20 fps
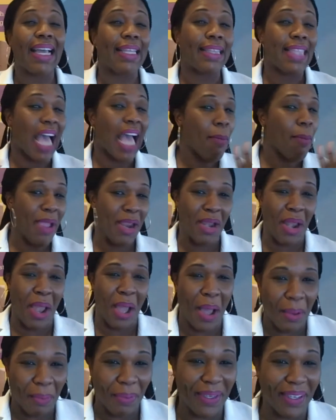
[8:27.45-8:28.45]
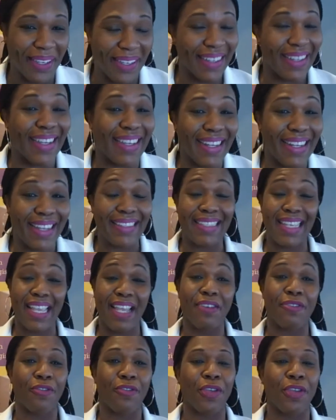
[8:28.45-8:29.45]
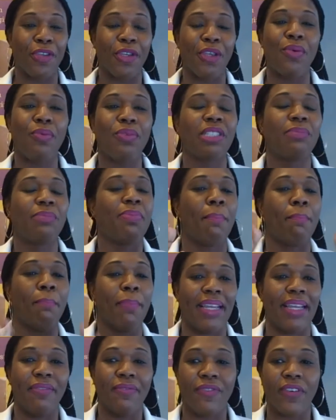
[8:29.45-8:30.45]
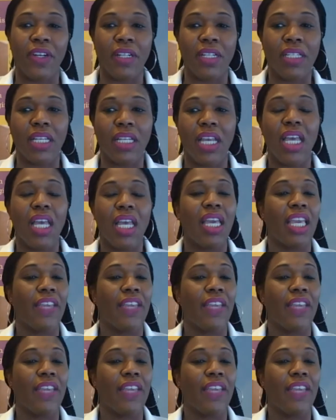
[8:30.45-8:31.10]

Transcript: that might not be a good idea for you. Just be mindful.